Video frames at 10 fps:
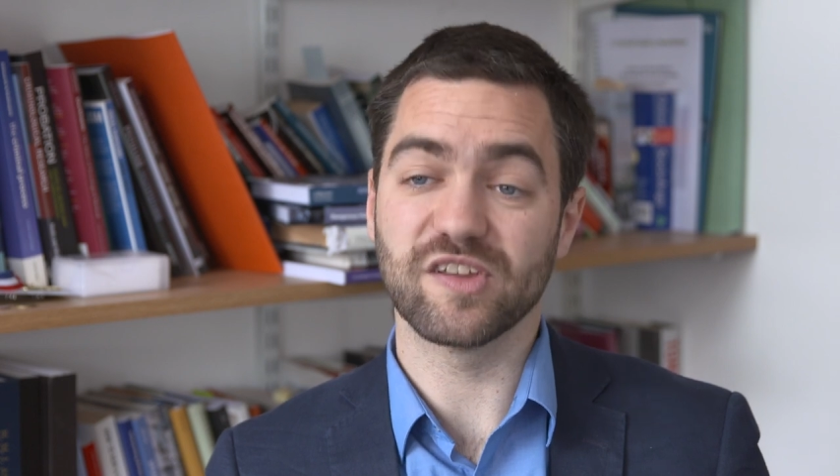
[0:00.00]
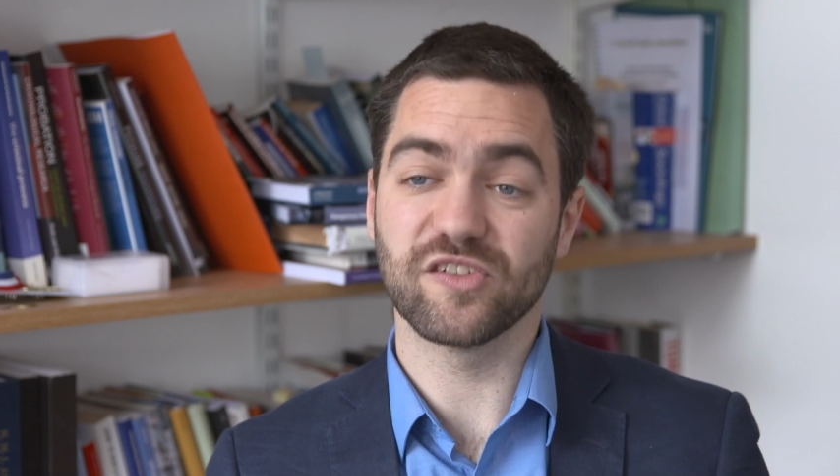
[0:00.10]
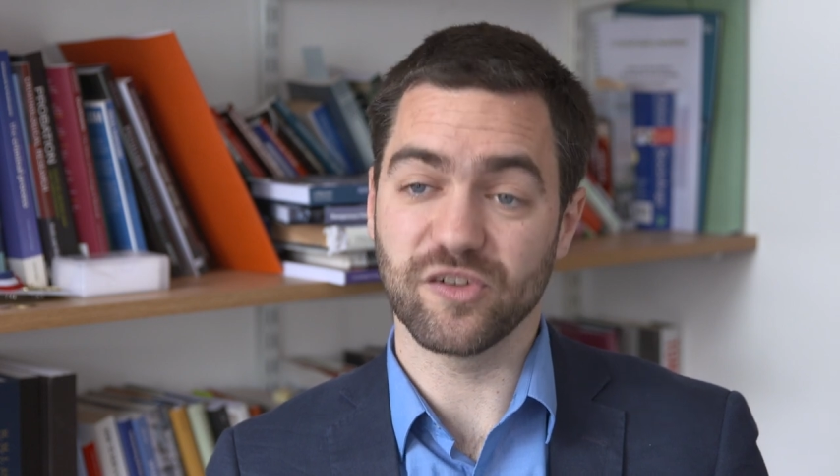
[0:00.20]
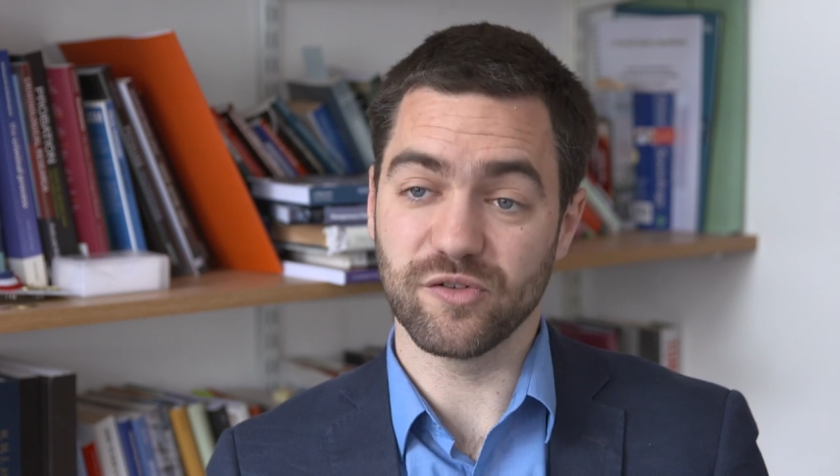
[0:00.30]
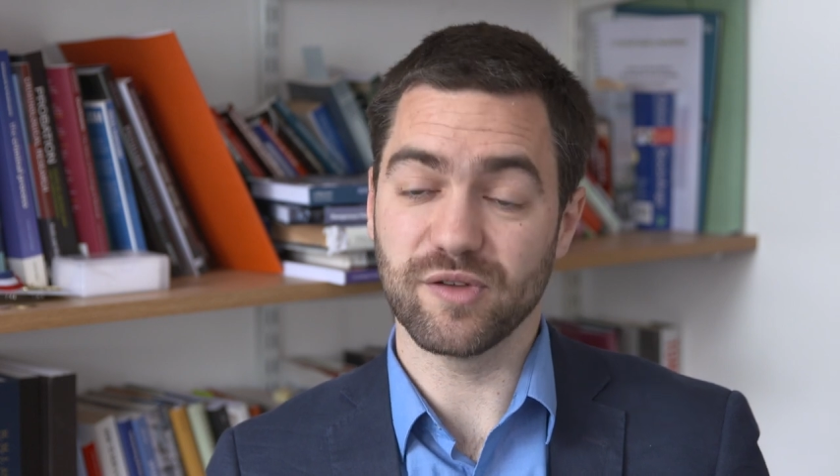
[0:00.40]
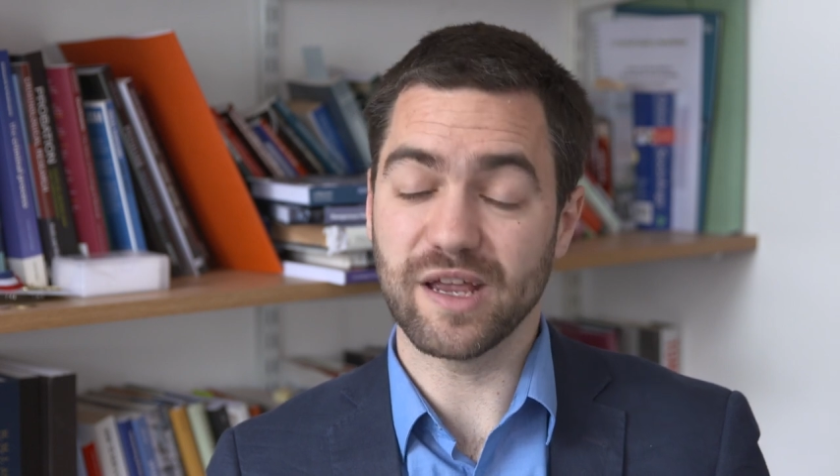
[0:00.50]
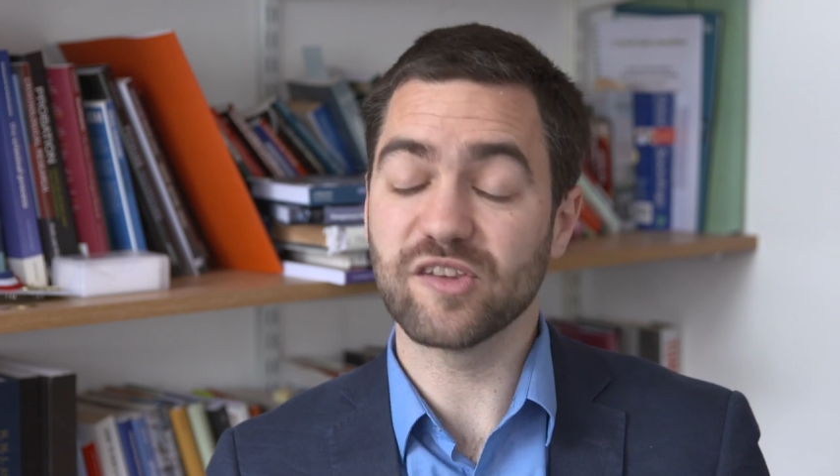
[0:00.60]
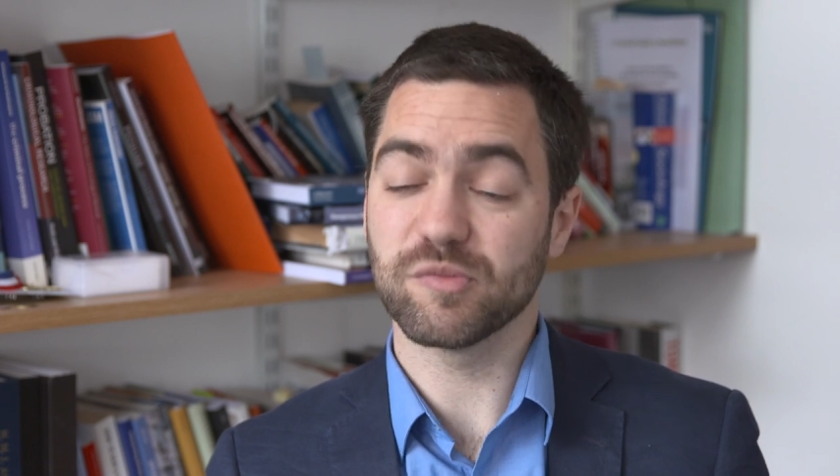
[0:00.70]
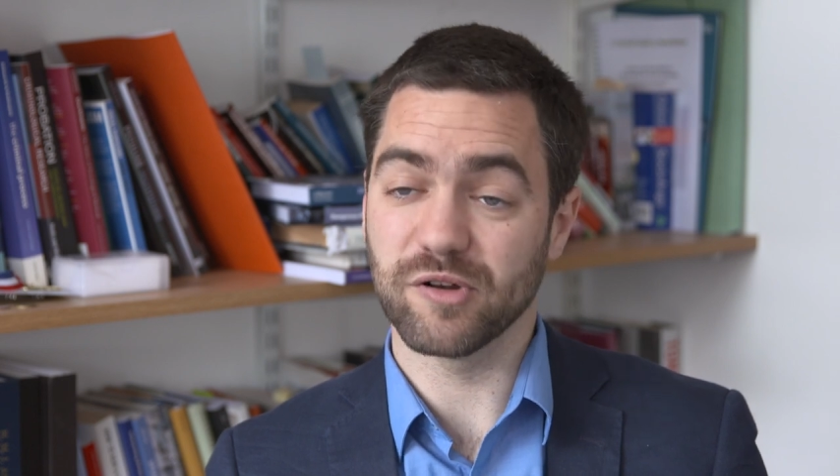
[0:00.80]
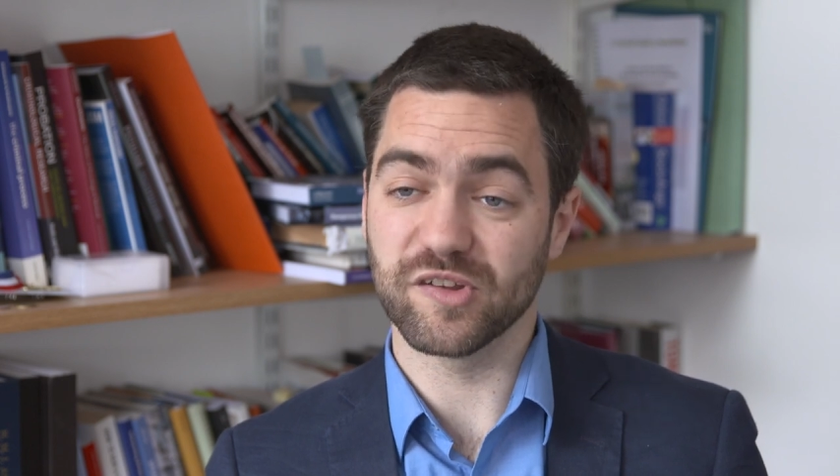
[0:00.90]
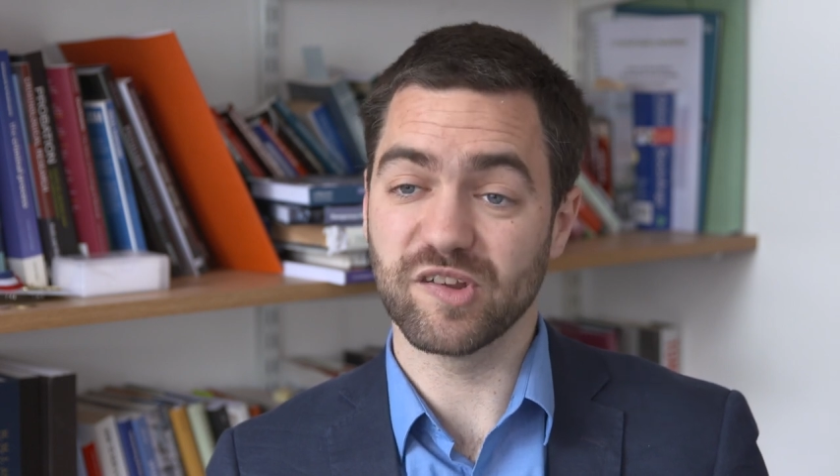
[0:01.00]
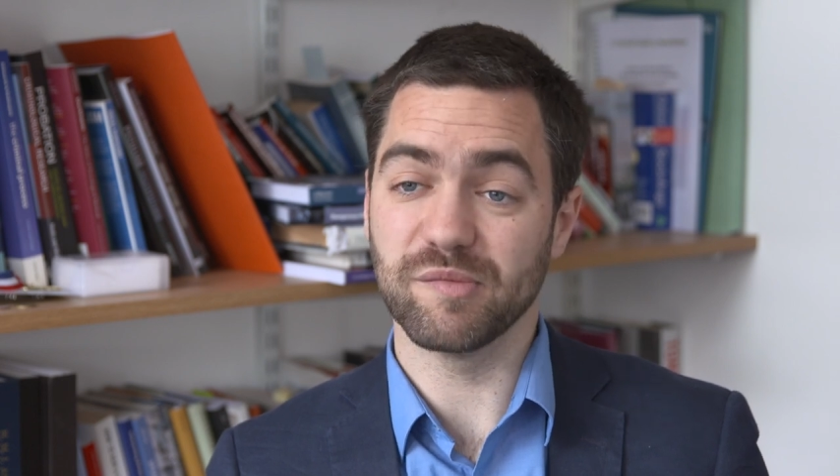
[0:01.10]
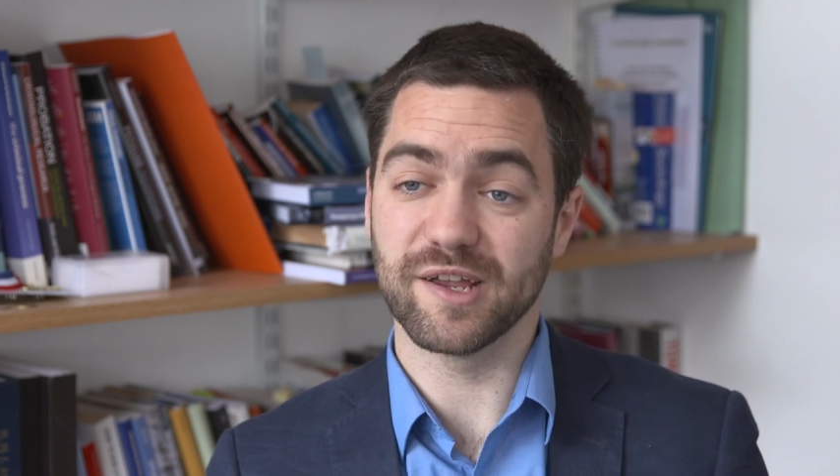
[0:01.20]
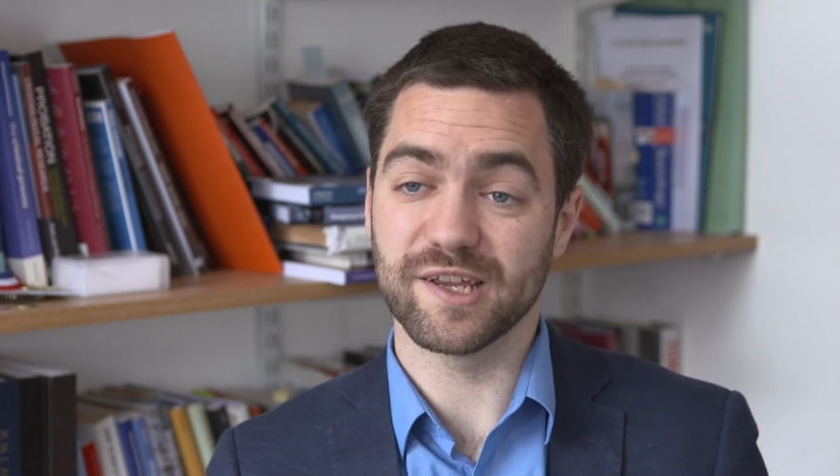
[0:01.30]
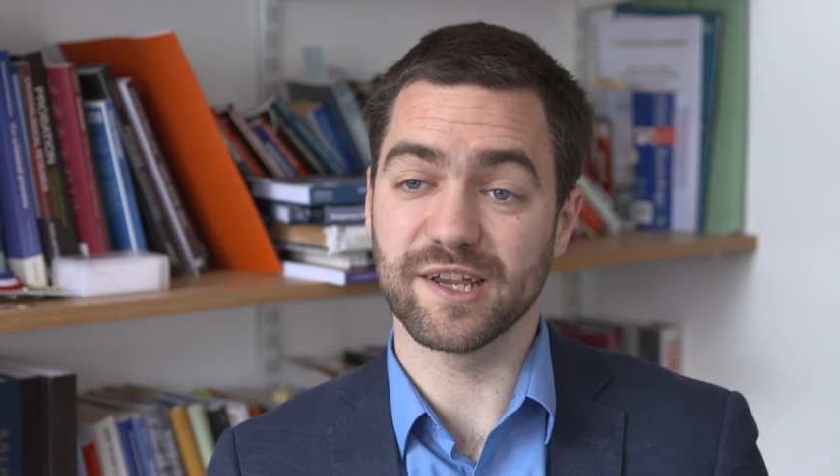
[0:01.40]
into policy
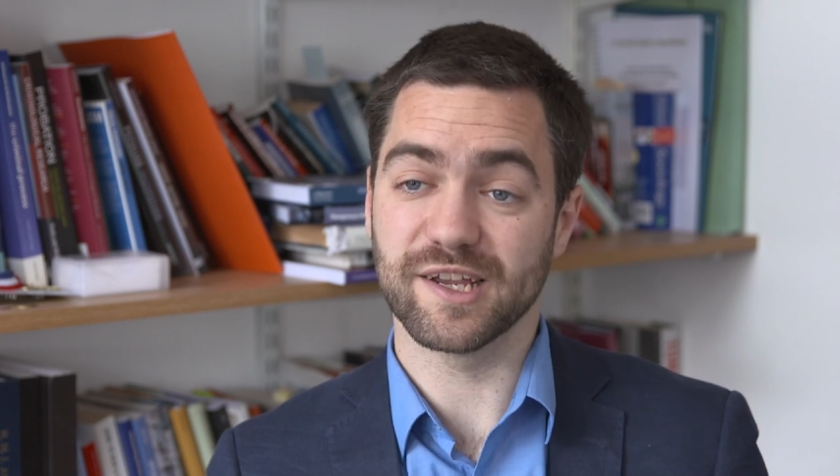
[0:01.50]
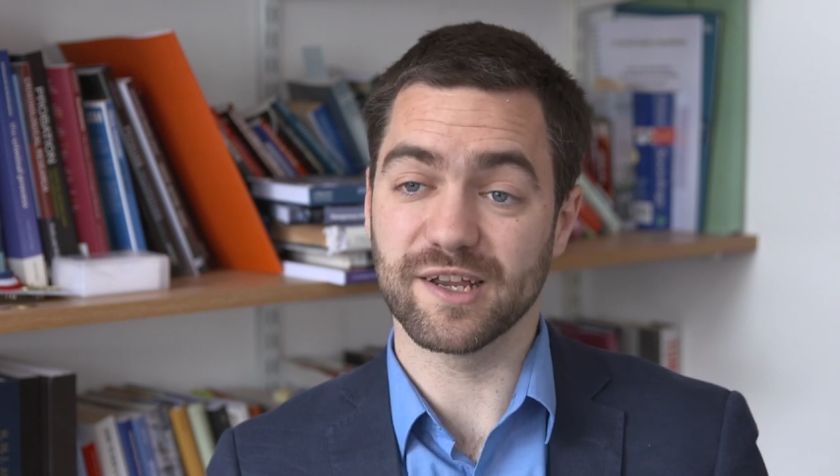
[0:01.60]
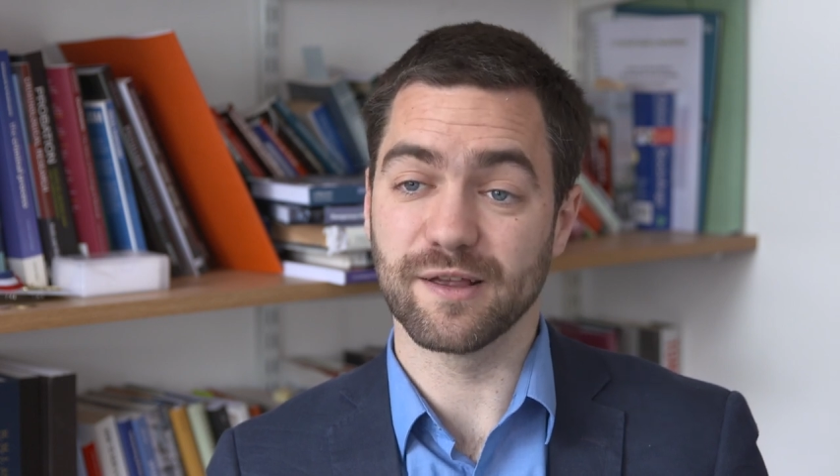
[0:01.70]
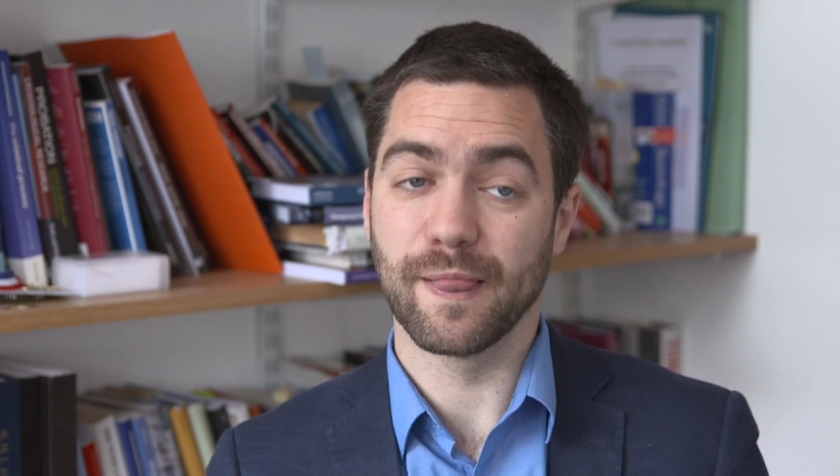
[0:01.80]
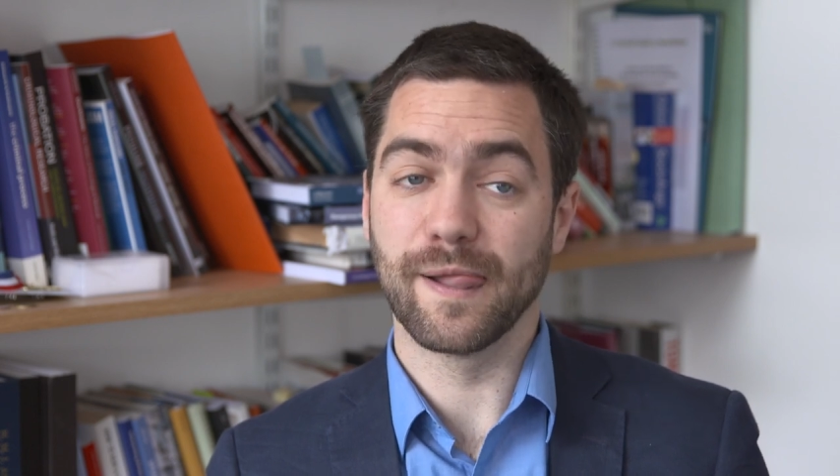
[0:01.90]
making